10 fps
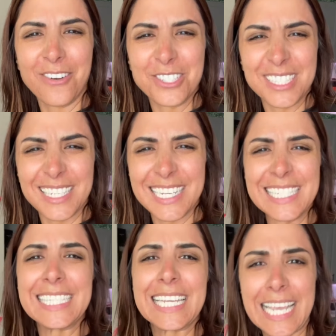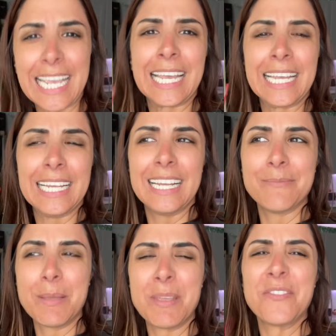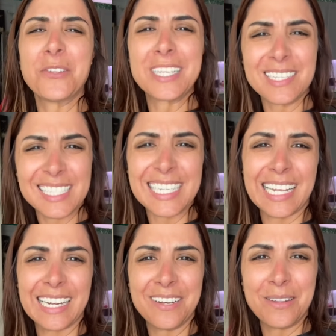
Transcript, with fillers: and just easy. Made me feel easy, at,